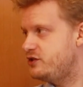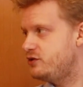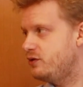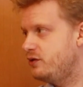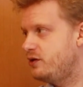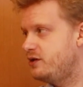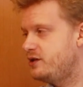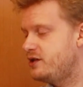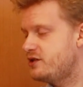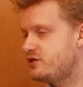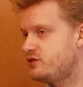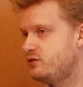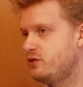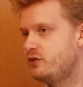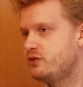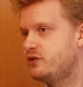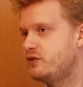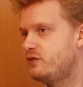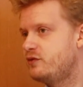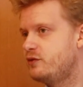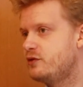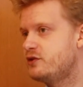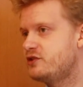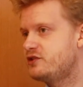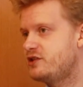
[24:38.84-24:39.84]
each other. That's not
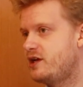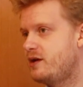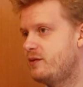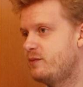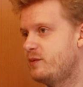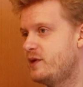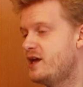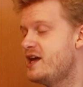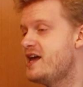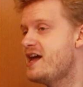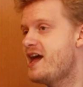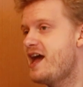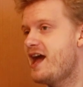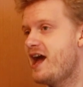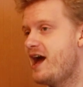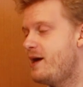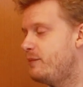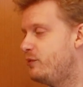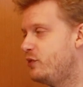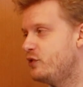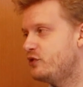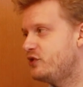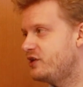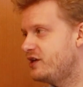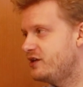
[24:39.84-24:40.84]
the first time
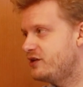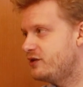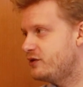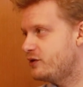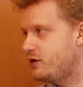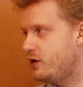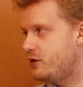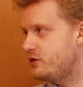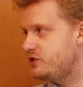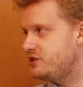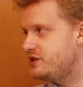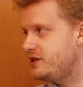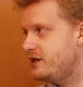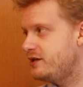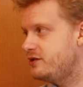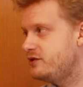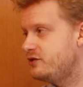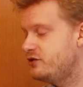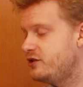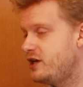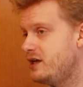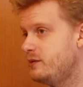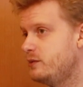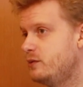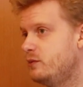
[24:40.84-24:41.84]
headbutting at a
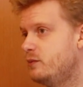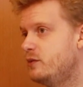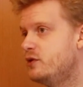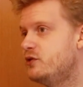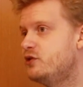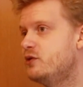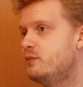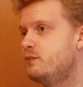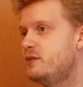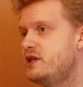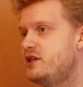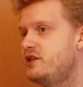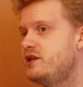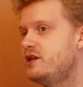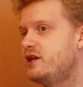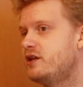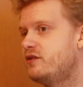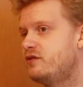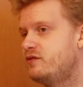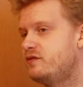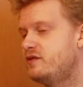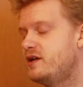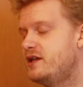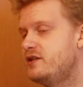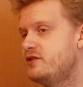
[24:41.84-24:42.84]
negotiation table, but they're meeting
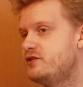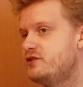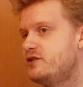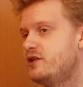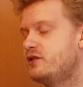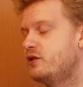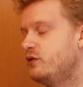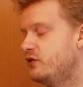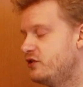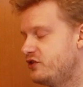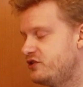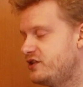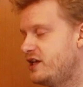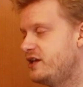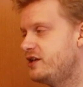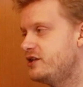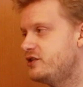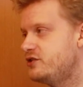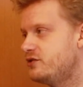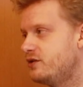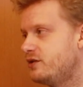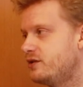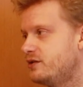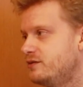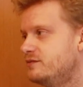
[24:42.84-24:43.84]
at friends that understand
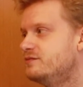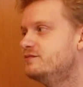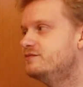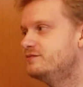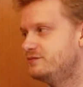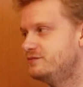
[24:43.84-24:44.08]
each other.